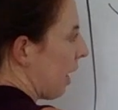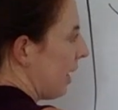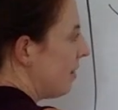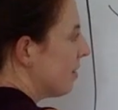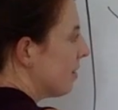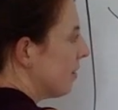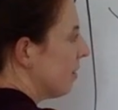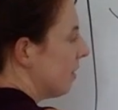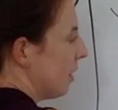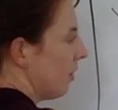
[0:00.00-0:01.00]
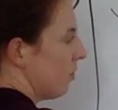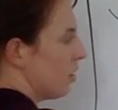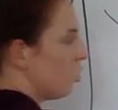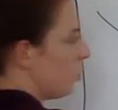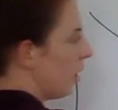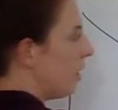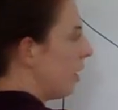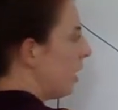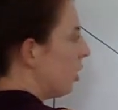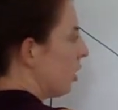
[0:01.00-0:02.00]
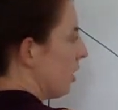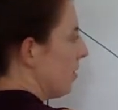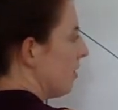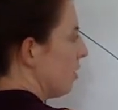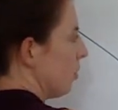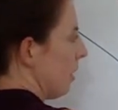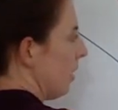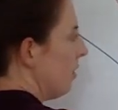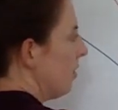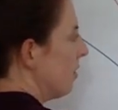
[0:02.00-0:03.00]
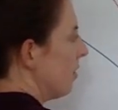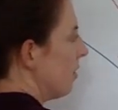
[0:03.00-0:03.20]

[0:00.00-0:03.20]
right if there's been an increase in demand,